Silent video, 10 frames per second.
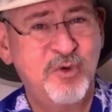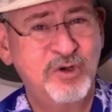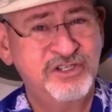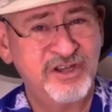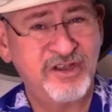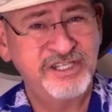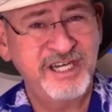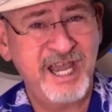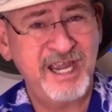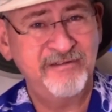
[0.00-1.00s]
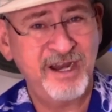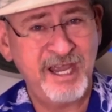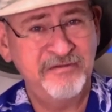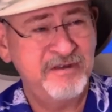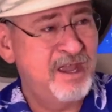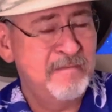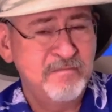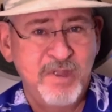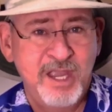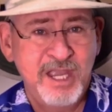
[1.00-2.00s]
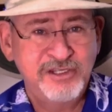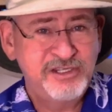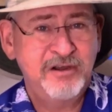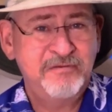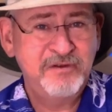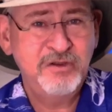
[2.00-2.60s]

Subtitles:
more saucy nightlife, it's there for